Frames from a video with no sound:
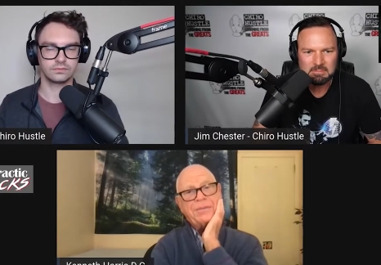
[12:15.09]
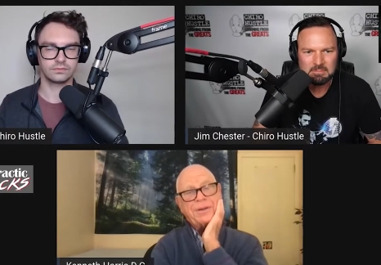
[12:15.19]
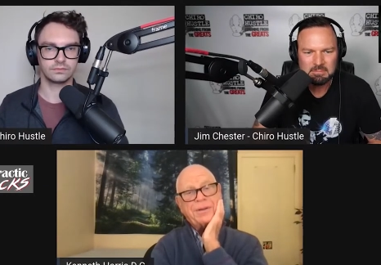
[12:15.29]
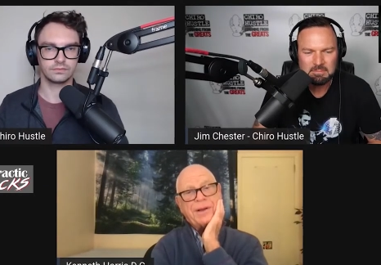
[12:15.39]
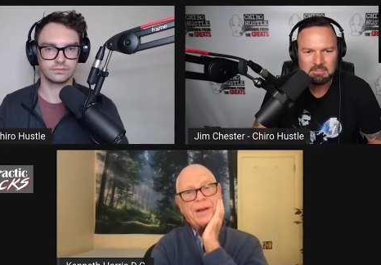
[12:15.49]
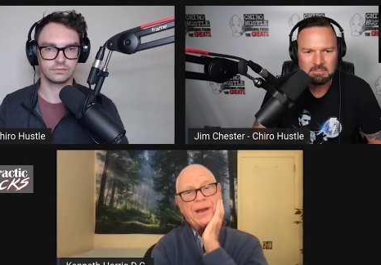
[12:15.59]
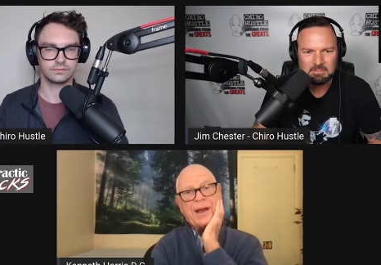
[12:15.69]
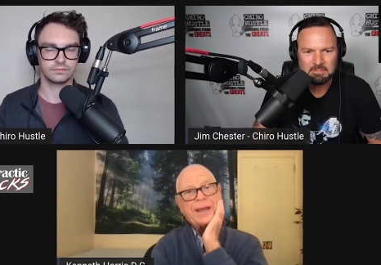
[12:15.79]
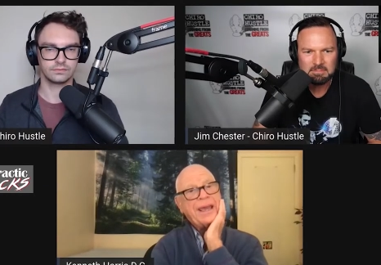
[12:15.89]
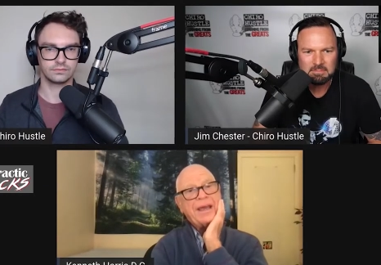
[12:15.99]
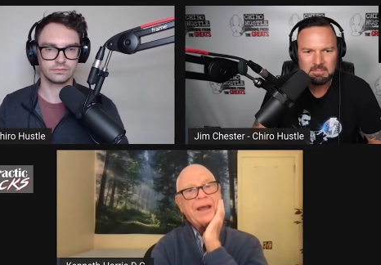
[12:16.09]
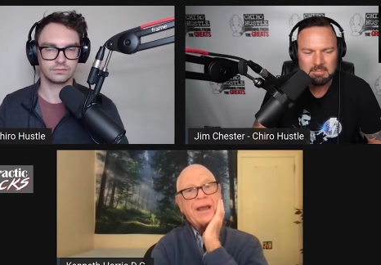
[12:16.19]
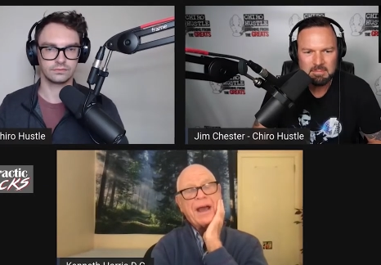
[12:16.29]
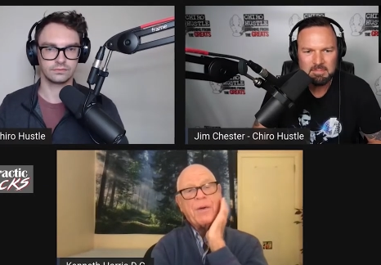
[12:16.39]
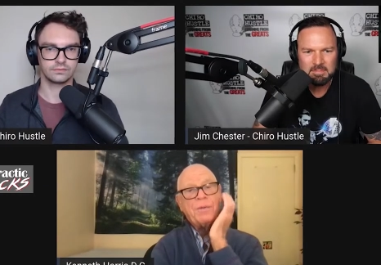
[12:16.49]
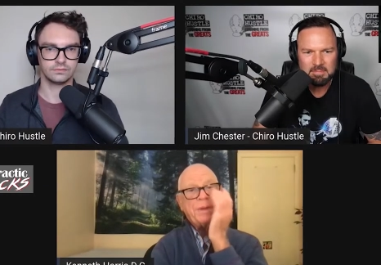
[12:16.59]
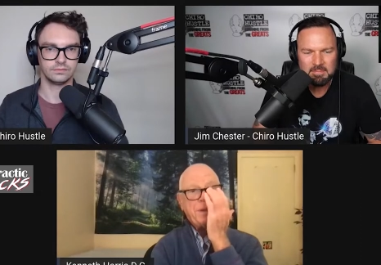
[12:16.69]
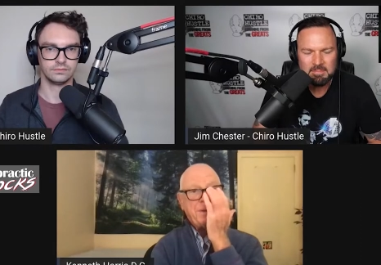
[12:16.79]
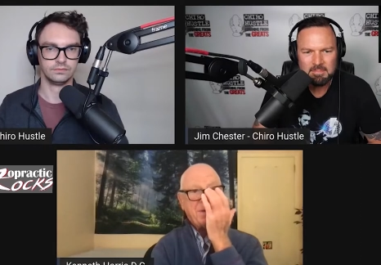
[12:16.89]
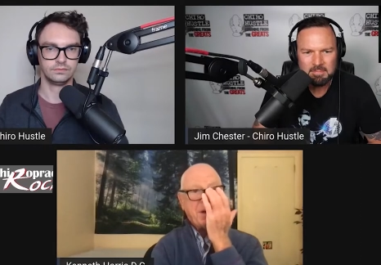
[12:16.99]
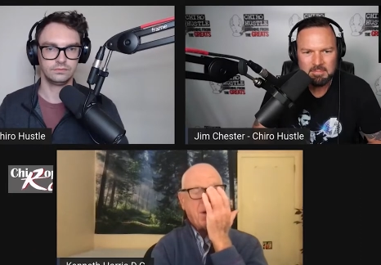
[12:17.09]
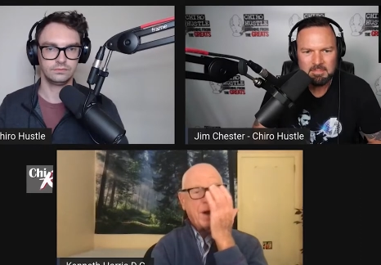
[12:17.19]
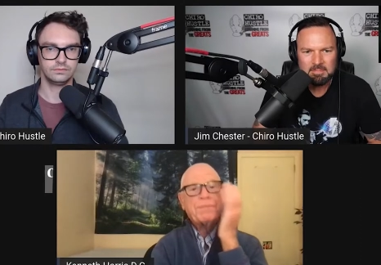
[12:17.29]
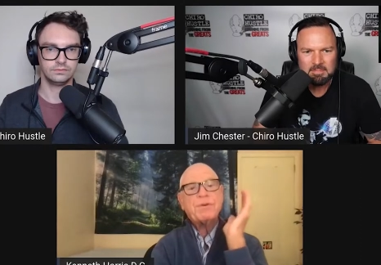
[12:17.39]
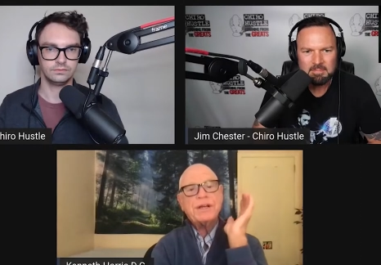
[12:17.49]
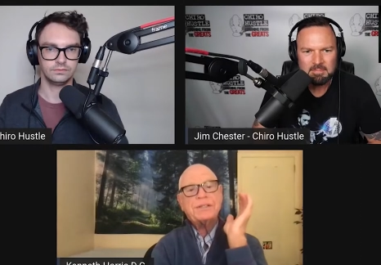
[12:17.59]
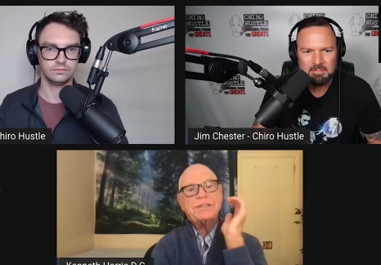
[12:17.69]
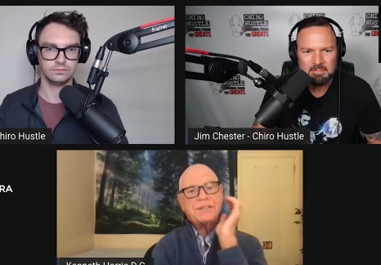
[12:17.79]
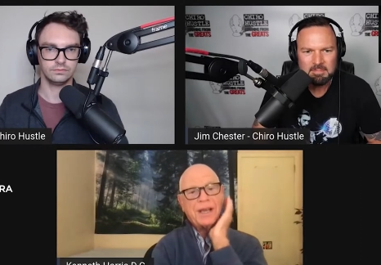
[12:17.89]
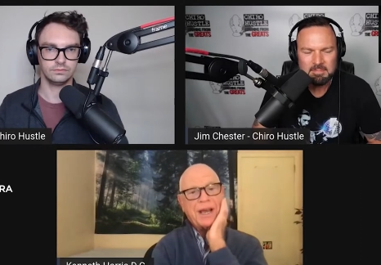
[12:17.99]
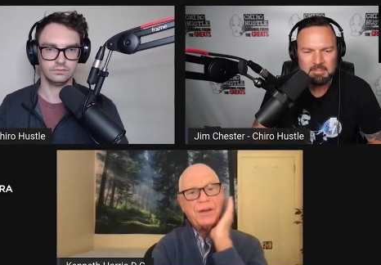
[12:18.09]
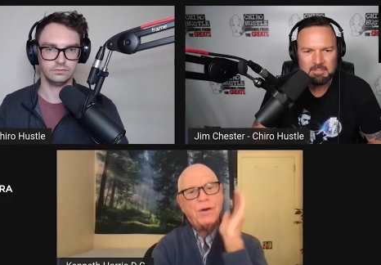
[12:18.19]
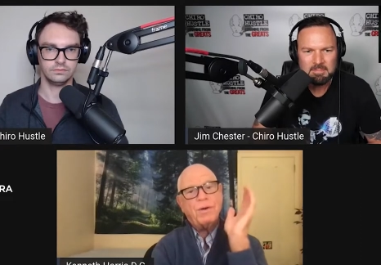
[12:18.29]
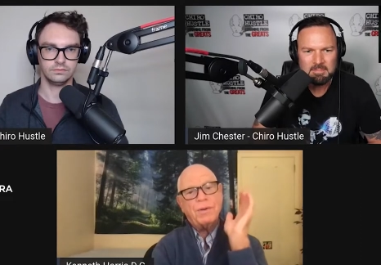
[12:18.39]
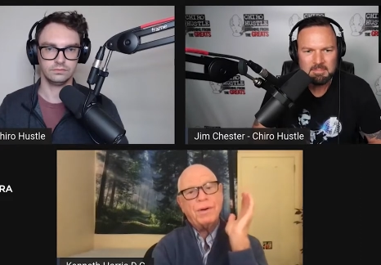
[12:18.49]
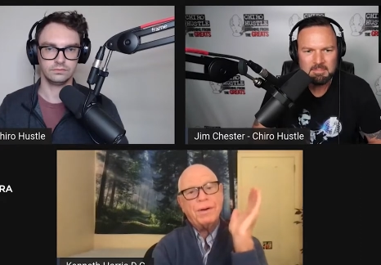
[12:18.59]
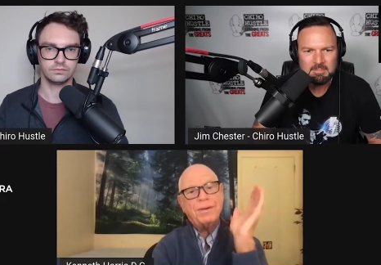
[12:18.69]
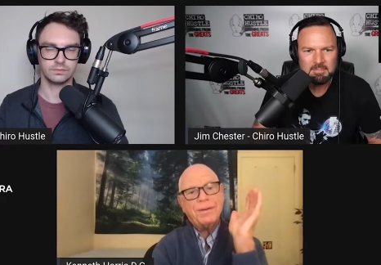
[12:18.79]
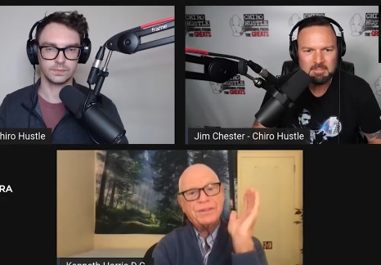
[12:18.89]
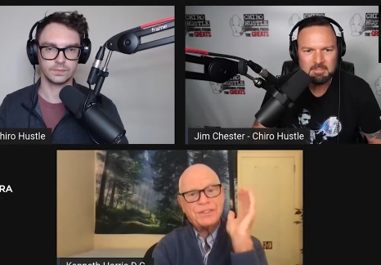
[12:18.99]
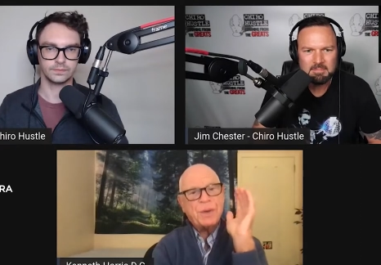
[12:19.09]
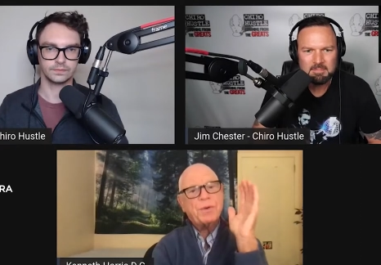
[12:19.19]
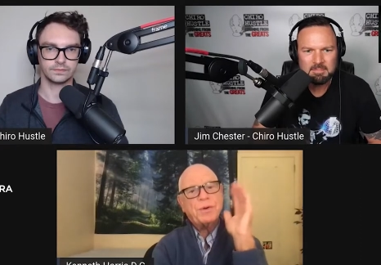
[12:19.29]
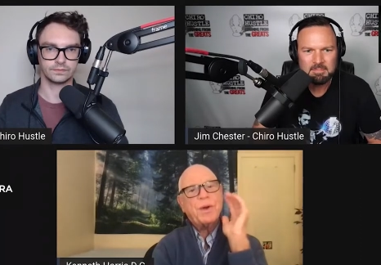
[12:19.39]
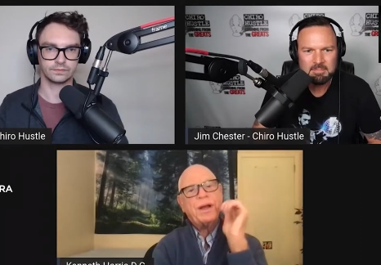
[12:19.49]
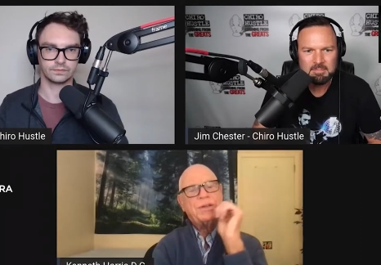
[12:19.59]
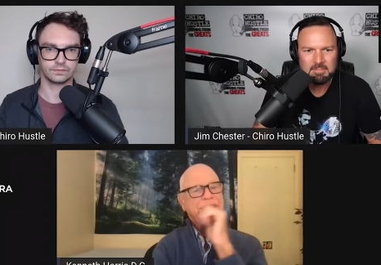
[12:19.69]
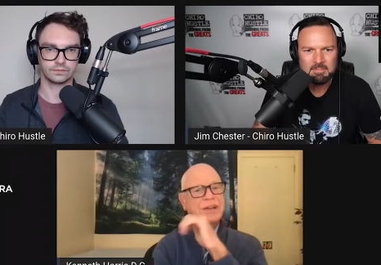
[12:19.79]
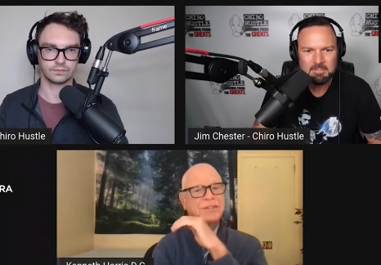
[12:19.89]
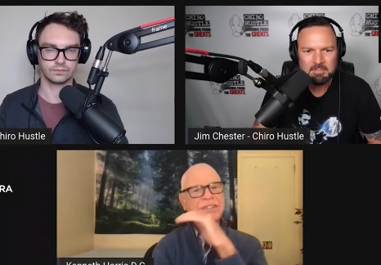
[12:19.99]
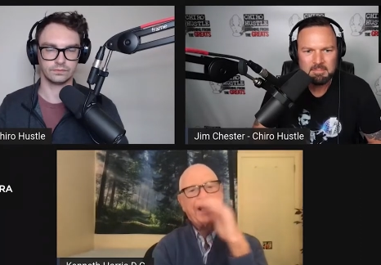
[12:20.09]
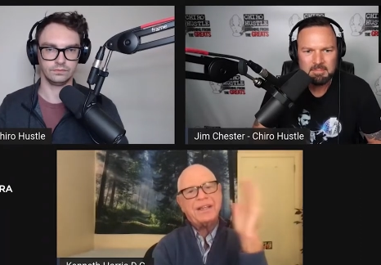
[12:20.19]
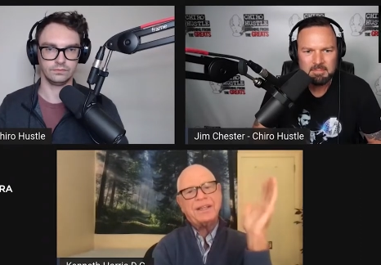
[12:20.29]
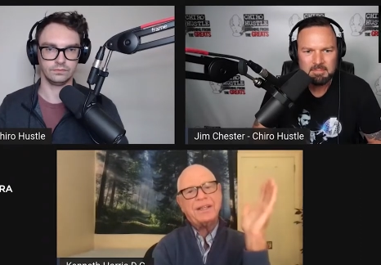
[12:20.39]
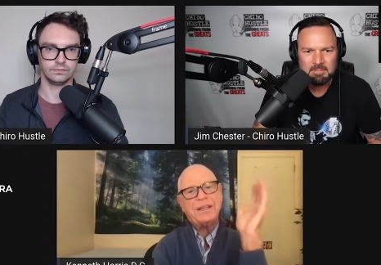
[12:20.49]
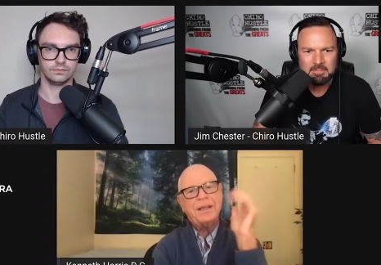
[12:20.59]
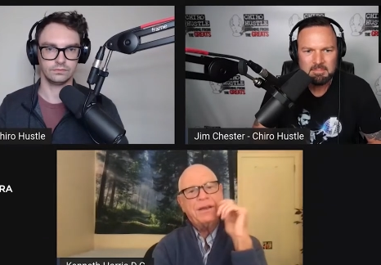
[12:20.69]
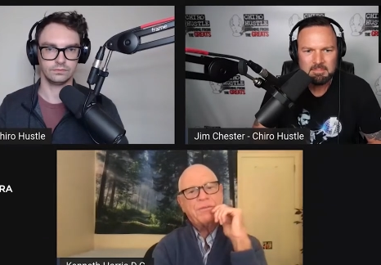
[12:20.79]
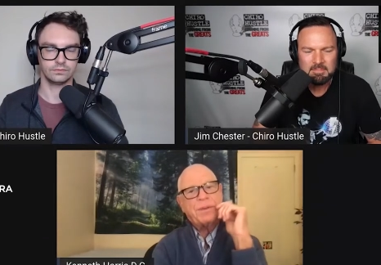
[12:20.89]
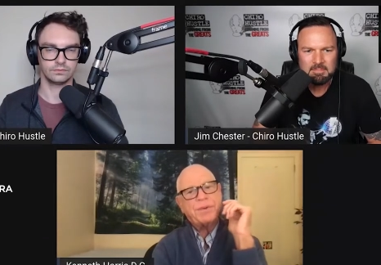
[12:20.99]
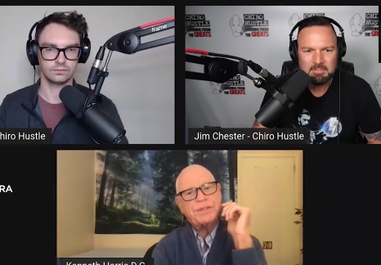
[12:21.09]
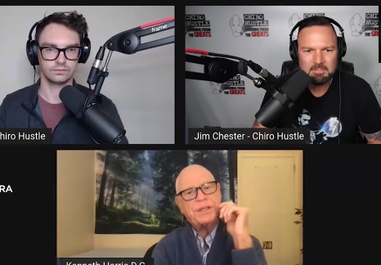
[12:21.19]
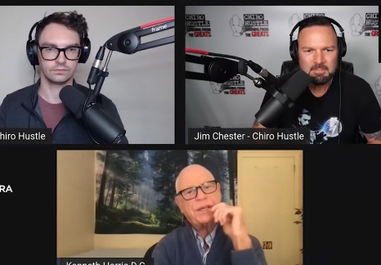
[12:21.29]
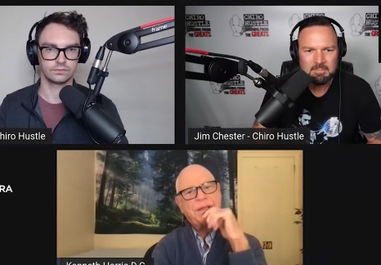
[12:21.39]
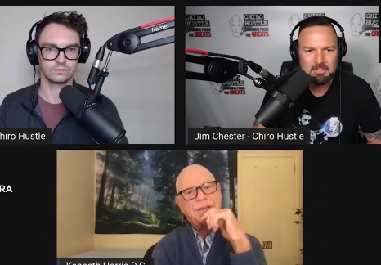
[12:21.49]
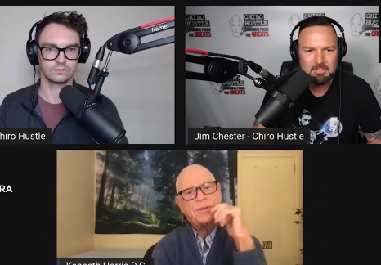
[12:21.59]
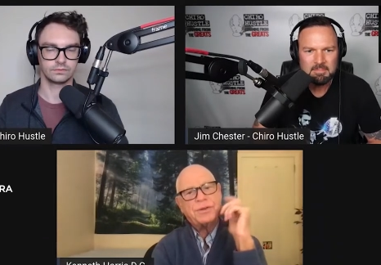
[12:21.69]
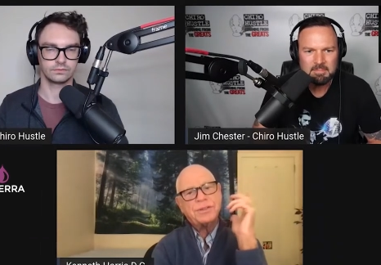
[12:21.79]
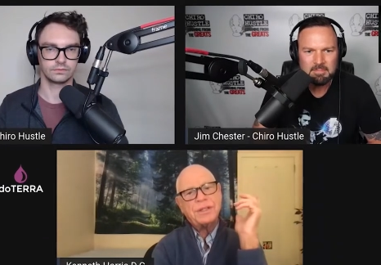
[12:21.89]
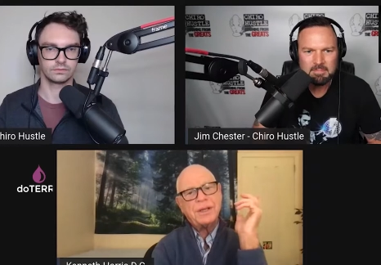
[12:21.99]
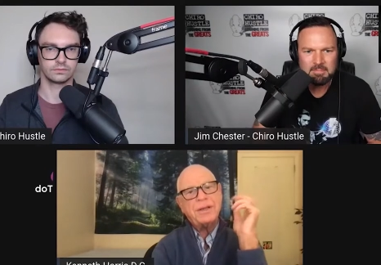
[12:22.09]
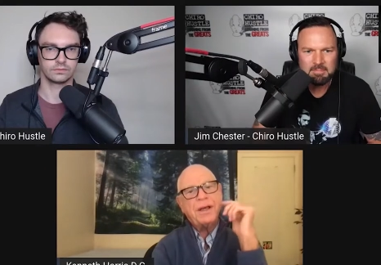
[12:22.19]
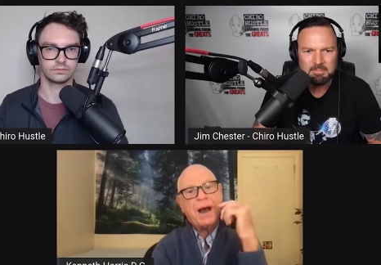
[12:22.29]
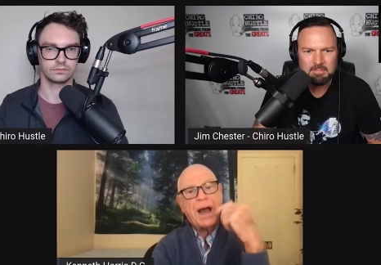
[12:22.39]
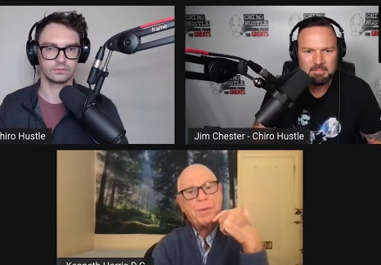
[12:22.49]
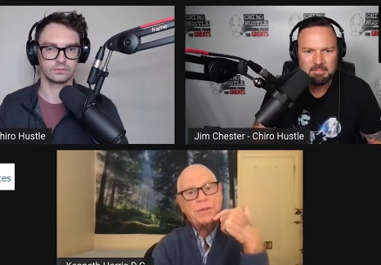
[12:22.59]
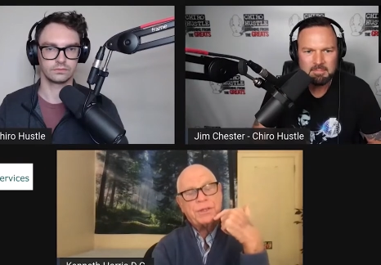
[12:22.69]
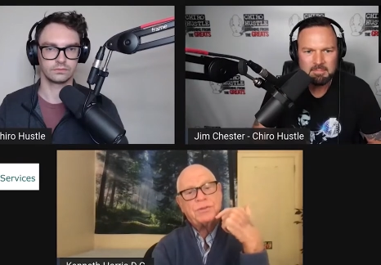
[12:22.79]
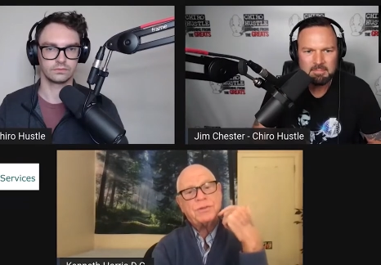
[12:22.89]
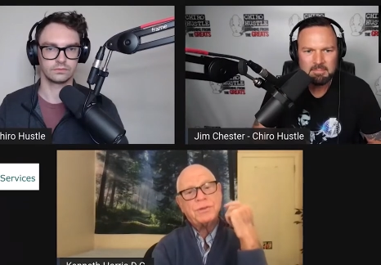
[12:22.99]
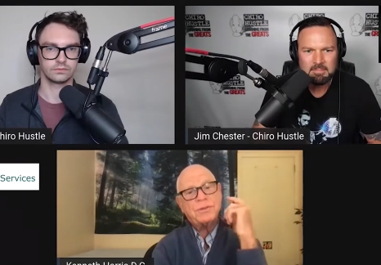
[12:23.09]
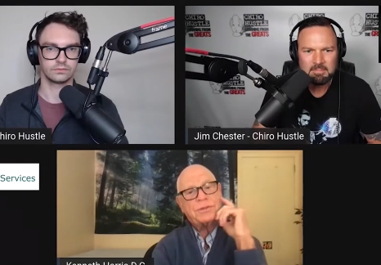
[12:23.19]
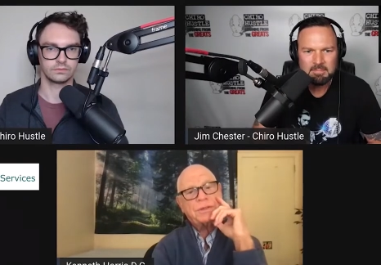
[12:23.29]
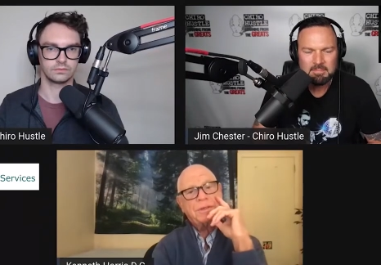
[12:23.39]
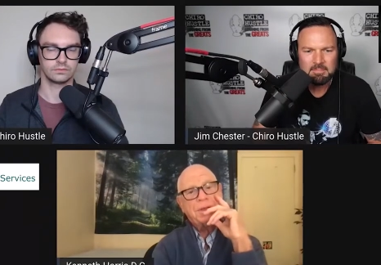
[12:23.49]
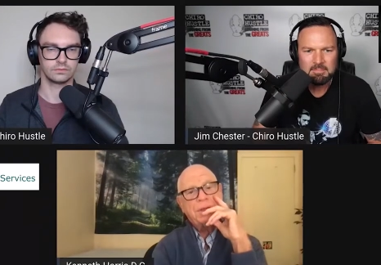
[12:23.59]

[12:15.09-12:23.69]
Speaker 1: but I, I can't, I, I would be hard pressed to say I know someone who is outstandingly representing the torch that I was introduced to.